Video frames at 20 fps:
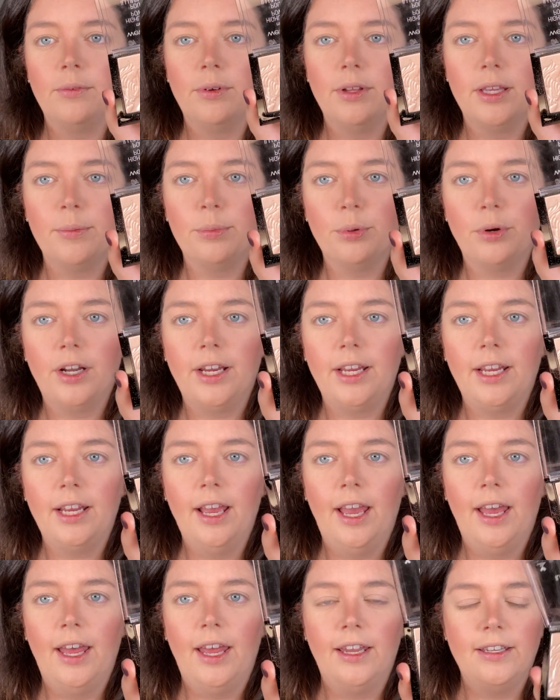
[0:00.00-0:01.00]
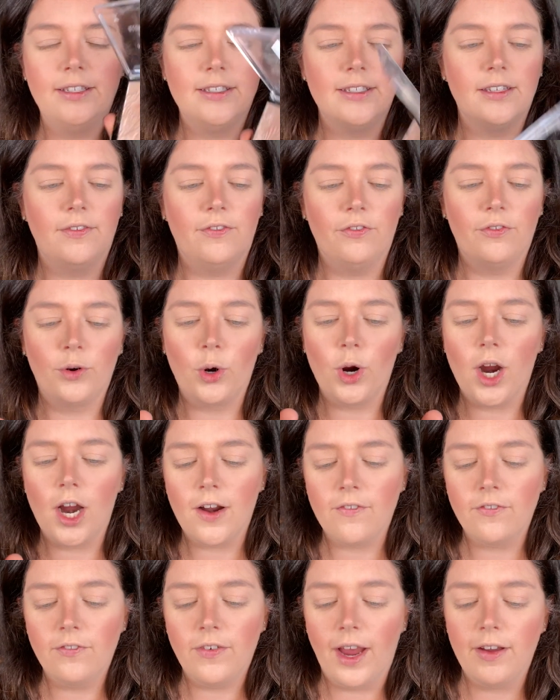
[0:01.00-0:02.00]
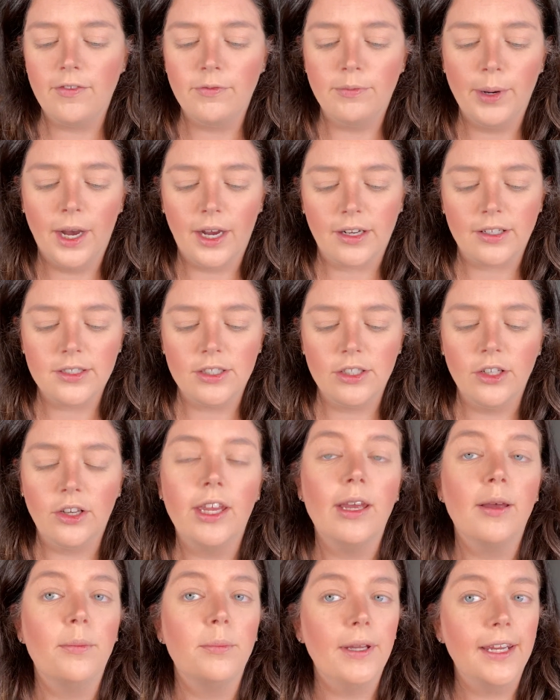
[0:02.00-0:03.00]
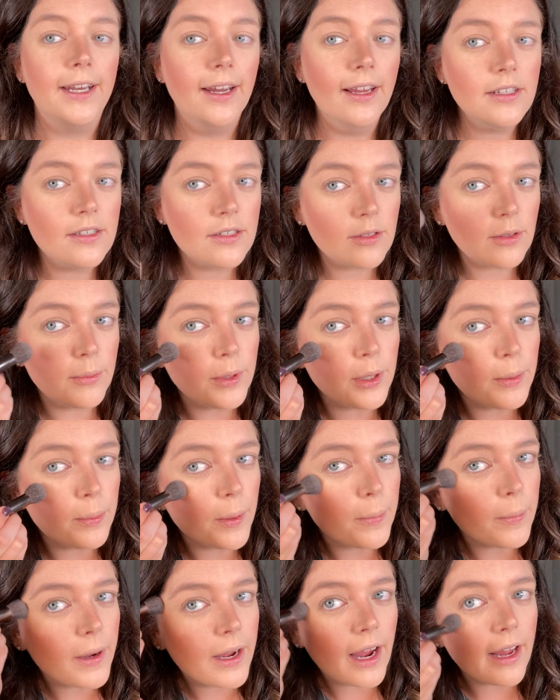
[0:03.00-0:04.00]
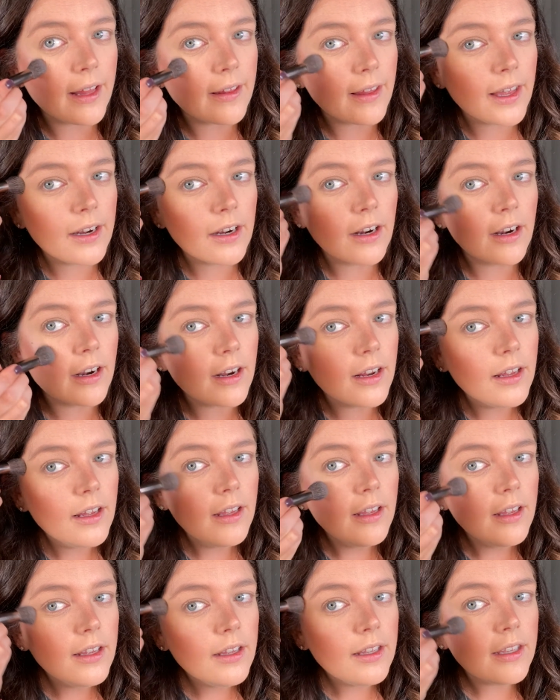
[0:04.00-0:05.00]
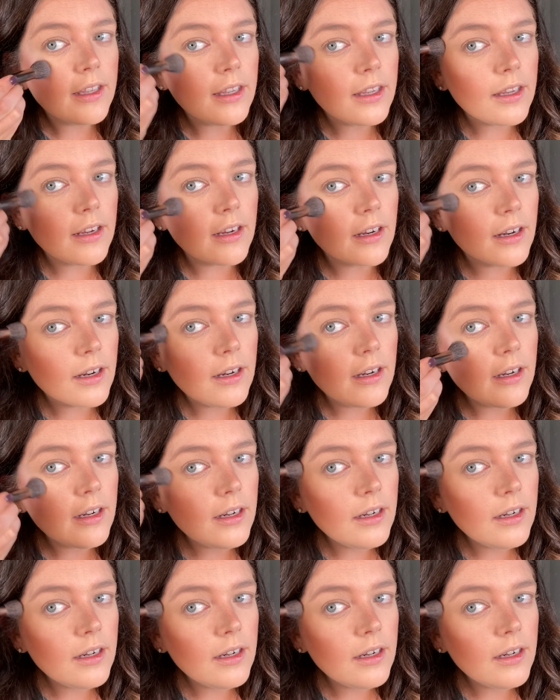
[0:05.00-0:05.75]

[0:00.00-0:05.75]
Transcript: really pretty. And for $5, you can't beat it. So I'm going to put my highlighter here.